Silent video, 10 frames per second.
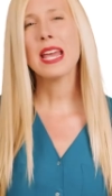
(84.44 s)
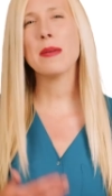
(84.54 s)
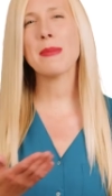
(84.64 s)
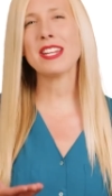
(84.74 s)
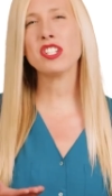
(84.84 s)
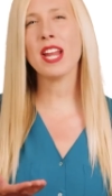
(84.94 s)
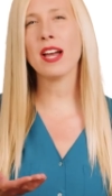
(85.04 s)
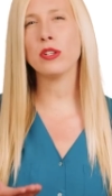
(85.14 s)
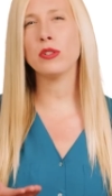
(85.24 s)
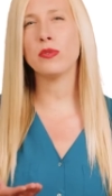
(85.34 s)
Imagine how
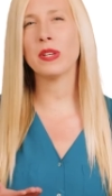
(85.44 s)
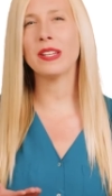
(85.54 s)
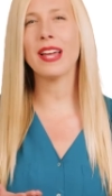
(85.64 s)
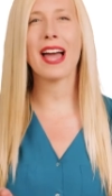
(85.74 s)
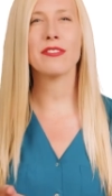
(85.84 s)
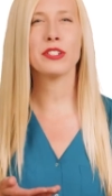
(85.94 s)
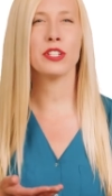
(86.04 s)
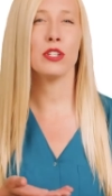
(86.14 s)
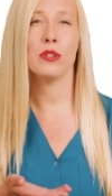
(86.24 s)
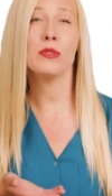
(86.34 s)
you'd feel after
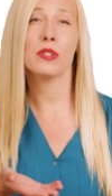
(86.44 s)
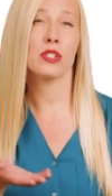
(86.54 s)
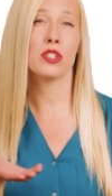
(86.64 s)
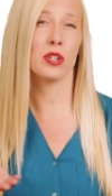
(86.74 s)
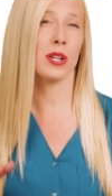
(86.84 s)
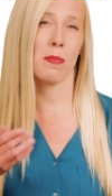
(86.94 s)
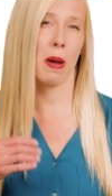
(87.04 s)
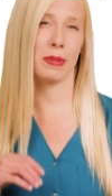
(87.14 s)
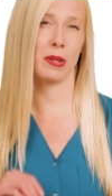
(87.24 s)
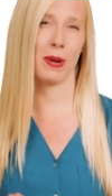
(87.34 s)
you used a dirty
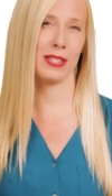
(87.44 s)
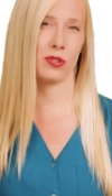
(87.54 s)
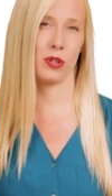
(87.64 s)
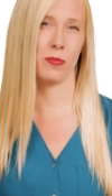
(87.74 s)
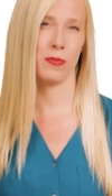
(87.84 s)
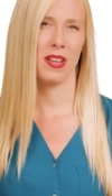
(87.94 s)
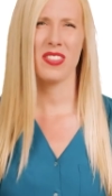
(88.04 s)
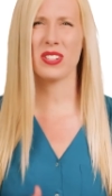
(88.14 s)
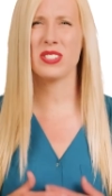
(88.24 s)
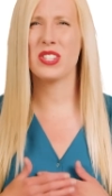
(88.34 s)
public restroom.
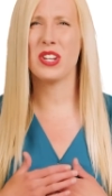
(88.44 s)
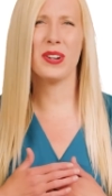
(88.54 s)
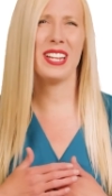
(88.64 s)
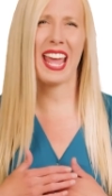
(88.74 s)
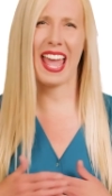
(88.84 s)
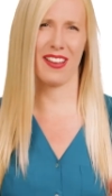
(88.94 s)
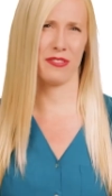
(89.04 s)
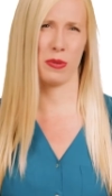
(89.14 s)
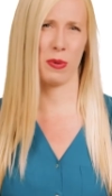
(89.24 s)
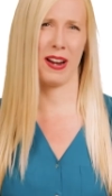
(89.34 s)
There's urine
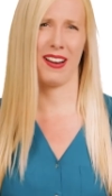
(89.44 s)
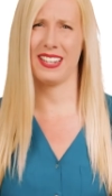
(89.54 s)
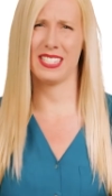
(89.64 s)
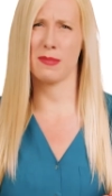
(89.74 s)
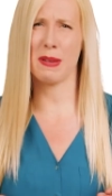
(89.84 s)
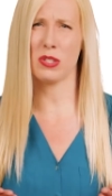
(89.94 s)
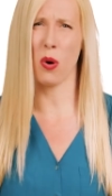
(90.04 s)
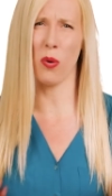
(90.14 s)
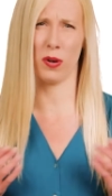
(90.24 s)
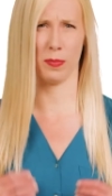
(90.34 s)
everywhere, and it smells
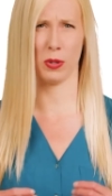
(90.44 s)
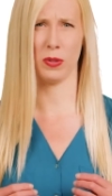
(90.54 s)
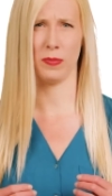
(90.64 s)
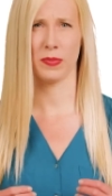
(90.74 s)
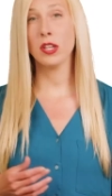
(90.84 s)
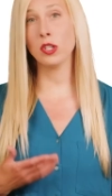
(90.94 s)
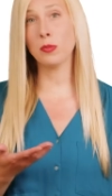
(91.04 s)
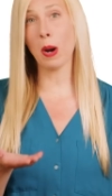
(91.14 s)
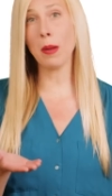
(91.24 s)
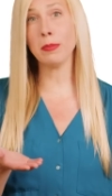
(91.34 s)
horrible.
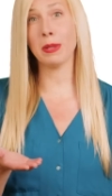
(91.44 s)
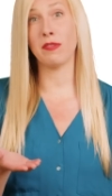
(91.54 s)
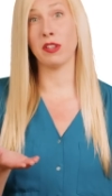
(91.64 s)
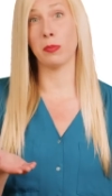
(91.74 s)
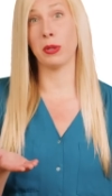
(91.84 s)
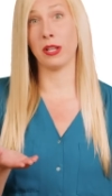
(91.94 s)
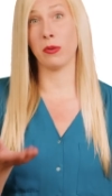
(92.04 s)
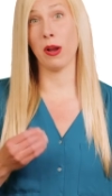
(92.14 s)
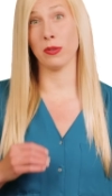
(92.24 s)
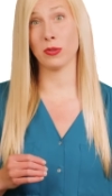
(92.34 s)
You'd probably feel pretty
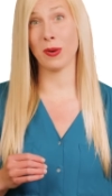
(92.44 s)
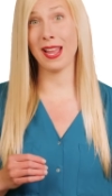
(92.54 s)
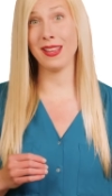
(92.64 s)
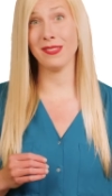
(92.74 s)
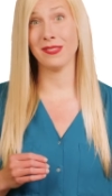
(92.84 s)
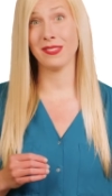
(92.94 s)
gross, right?